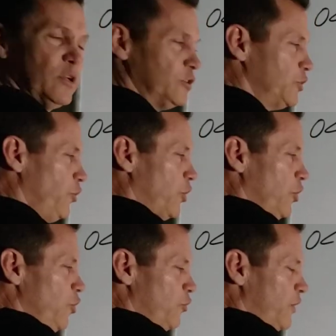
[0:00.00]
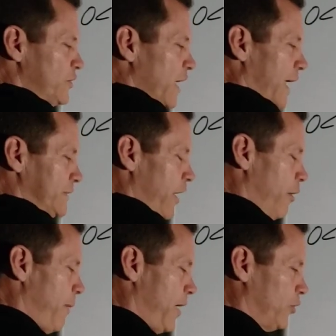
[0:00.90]
So you can use this guy's error
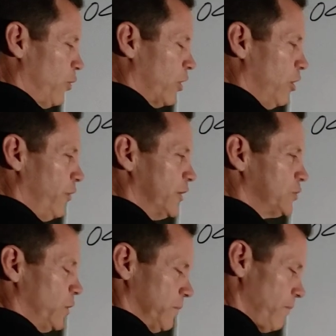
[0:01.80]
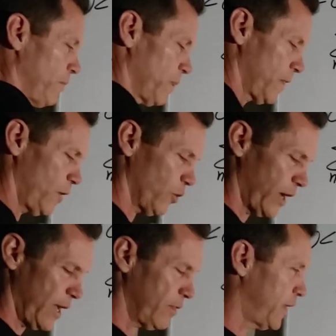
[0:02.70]
bound to work on this one.
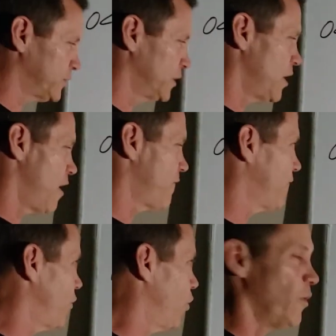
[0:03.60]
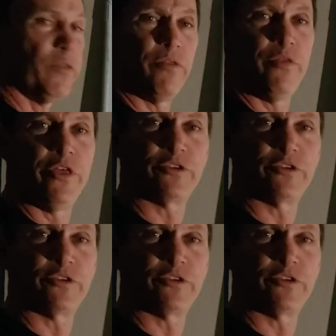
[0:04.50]
Okay, that's enough for this